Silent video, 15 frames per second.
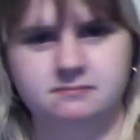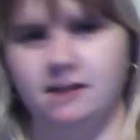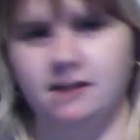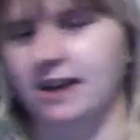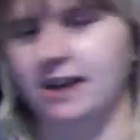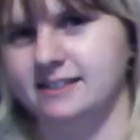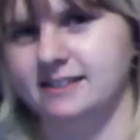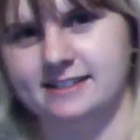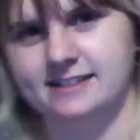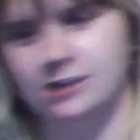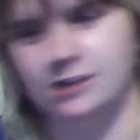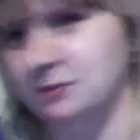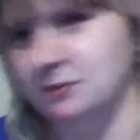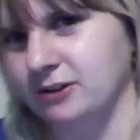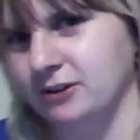I see
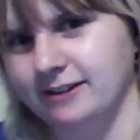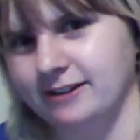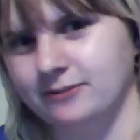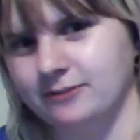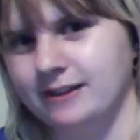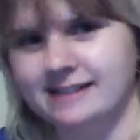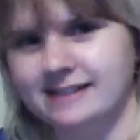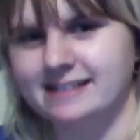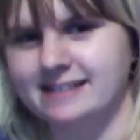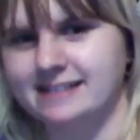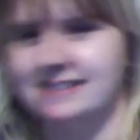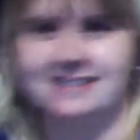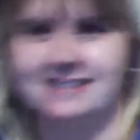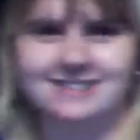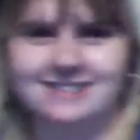no point in
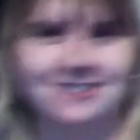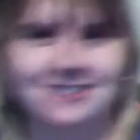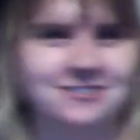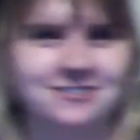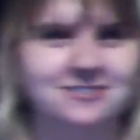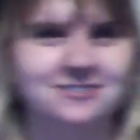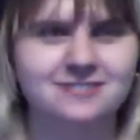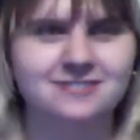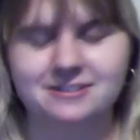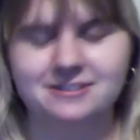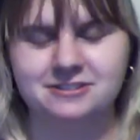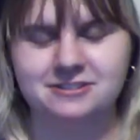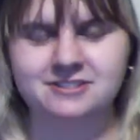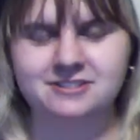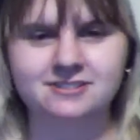weddings, so it
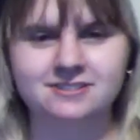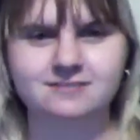was